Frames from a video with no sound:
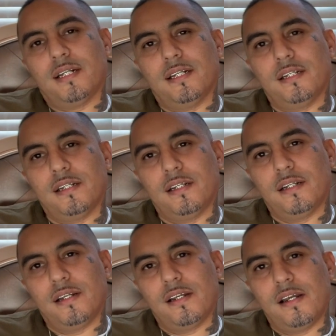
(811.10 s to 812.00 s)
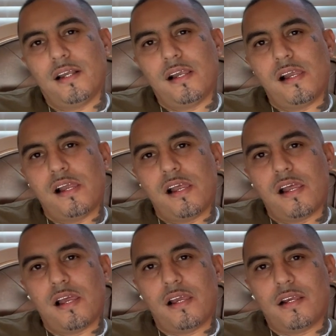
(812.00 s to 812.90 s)

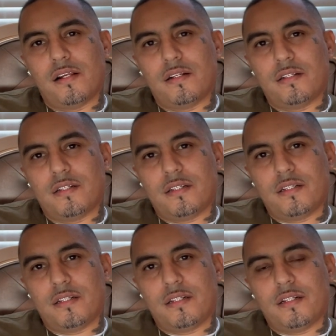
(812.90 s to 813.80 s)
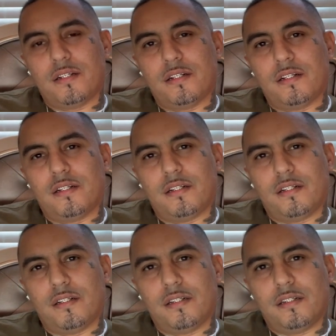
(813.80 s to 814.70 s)

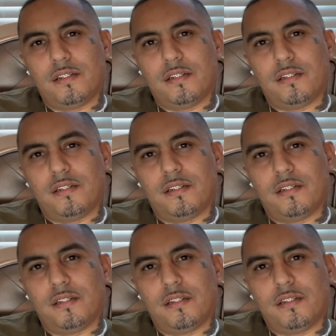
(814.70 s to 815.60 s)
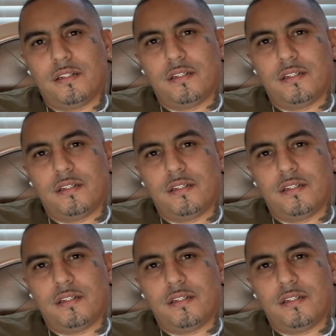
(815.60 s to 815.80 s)
(not speaking)